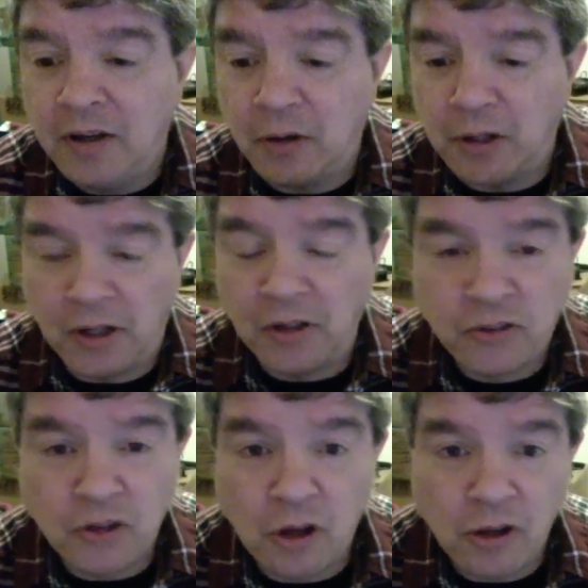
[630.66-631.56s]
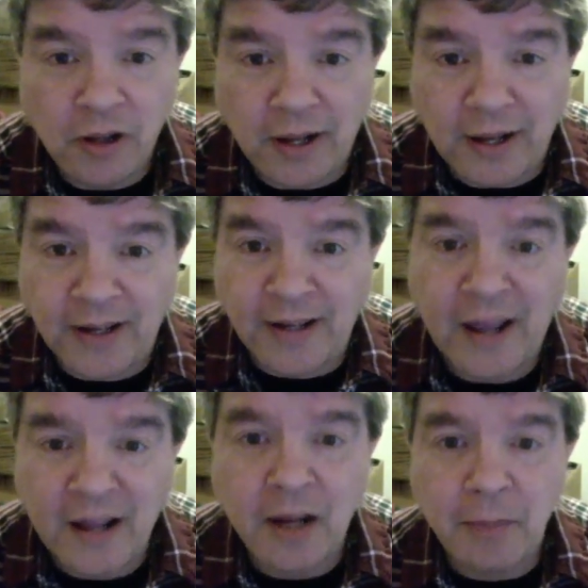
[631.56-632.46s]
Install it and get it
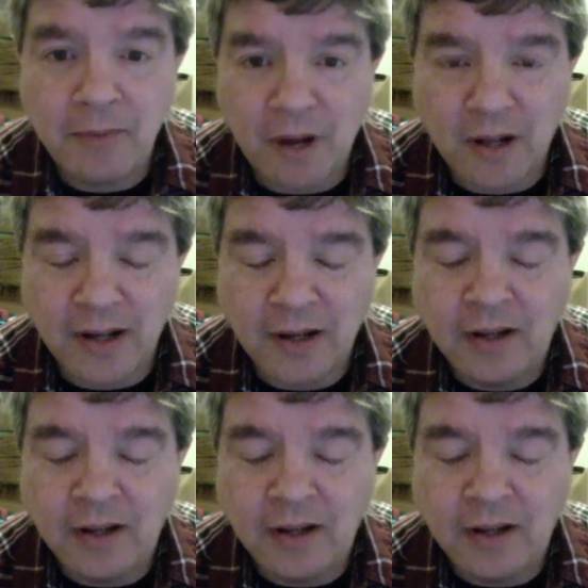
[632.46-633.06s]
up and running.